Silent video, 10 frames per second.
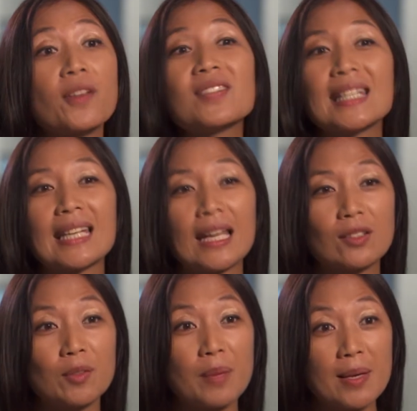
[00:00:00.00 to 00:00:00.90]

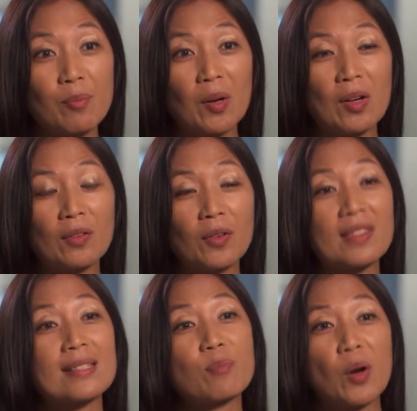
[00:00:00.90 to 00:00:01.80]
1,500 people for
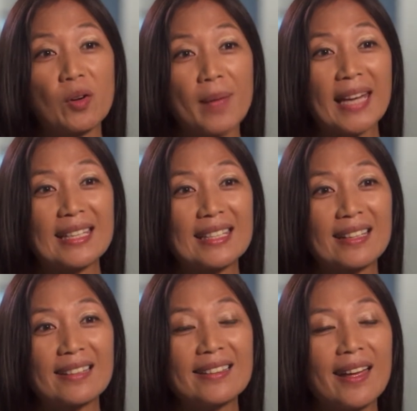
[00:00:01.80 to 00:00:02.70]
this programmatic
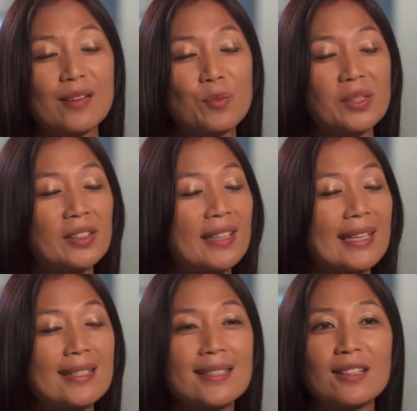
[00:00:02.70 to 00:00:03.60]
year, and we're
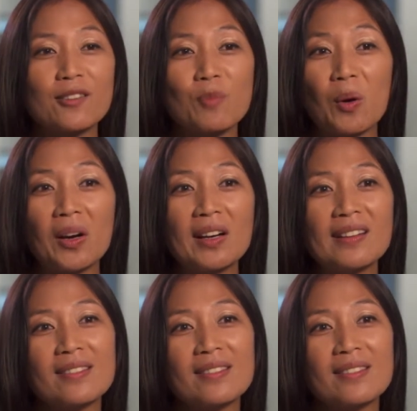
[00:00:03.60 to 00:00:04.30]
looking to serve more